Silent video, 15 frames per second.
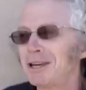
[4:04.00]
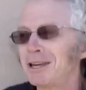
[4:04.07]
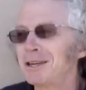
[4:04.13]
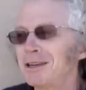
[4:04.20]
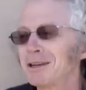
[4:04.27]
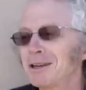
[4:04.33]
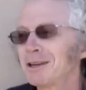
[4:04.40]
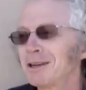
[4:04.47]

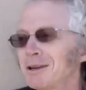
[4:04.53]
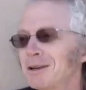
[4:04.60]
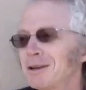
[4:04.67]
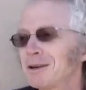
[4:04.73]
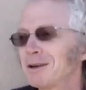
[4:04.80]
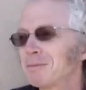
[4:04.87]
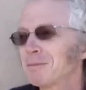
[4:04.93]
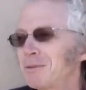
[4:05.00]
Bay,
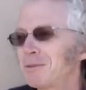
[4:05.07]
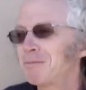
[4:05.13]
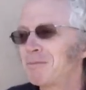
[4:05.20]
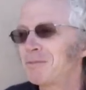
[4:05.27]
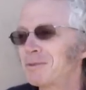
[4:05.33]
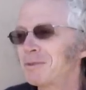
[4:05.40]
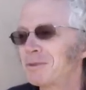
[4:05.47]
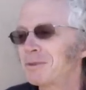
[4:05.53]
but
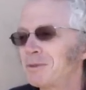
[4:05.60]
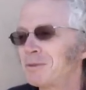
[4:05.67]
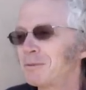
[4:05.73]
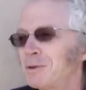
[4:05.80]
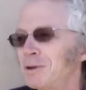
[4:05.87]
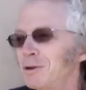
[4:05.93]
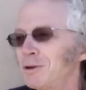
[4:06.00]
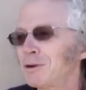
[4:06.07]

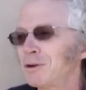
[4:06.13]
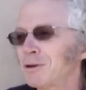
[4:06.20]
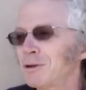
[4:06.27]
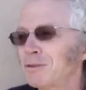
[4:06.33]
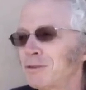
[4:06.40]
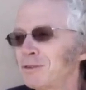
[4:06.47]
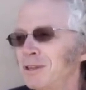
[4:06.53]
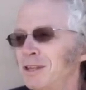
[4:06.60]
we
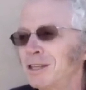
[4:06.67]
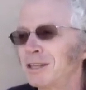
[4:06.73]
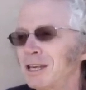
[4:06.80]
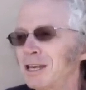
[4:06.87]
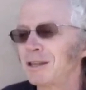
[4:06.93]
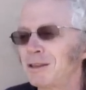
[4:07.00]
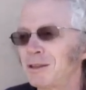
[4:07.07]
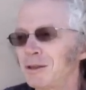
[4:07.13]
all think
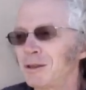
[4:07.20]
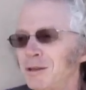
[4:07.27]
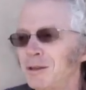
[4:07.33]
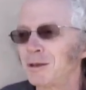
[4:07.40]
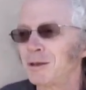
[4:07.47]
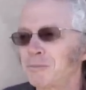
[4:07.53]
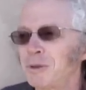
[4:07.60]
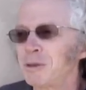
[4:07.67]
that
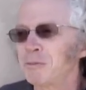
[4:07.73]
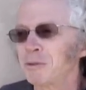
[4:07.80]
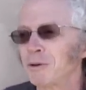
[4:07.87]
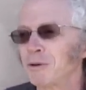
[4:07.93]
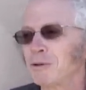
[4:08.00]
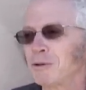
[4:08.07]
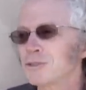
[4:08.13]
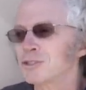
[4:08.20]

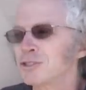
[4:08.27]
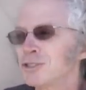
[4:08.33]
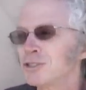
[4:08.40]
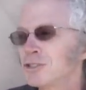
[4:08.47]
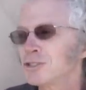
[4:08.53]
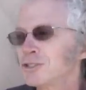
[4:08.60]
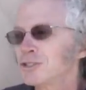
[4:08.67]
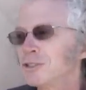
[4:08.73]
people
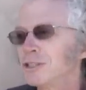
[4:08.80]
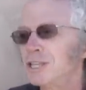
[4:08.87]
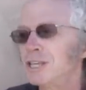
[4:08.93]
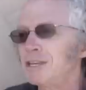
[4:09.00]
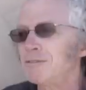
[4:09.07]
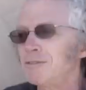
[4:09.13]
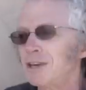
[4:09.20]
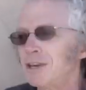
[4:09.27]
should
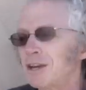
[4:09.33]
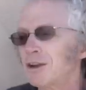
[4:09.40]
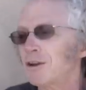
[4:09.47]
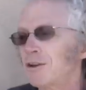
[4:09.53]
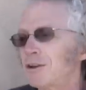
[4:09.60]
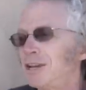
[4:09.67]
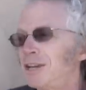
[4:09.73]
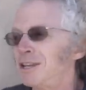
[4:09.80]
leave
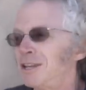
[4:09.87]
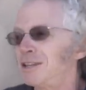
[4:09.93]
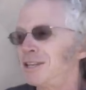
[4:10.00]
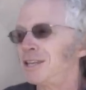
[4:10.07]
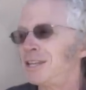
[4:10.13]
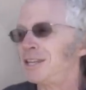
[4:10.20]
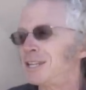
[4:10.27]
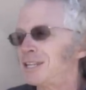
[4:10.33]
there, and
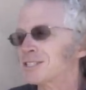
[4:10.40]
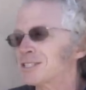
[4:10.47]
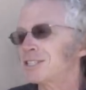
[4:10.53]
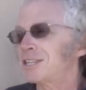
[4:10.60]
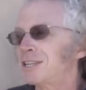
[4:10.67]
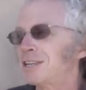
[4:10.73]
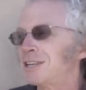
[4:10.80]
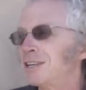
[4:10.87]

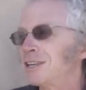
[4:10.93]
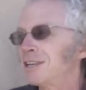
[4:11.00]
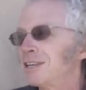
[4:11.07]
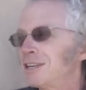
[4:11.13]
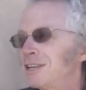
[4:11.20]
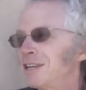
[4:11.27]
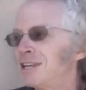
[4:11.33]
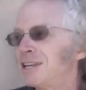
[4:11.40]
it's
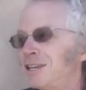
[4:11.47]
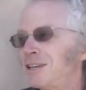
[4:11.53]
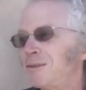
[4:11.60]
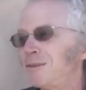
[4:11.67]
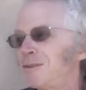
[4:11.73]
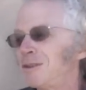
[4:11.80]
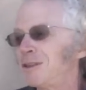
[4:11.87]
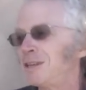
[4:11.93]

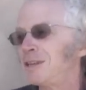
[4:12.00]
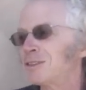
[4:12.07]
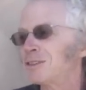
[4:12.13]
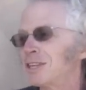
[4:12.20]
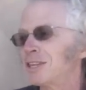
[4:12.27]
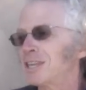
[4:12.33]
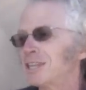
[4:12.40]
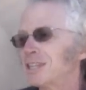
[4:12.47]
and
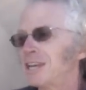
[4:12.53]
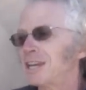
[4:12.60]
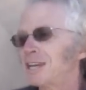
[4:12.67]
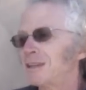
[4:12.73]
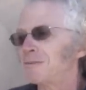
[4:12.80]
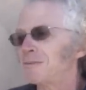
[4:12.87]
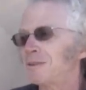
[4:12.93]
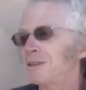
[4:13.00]
thinking
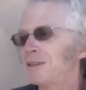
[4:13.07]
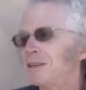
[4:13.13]
that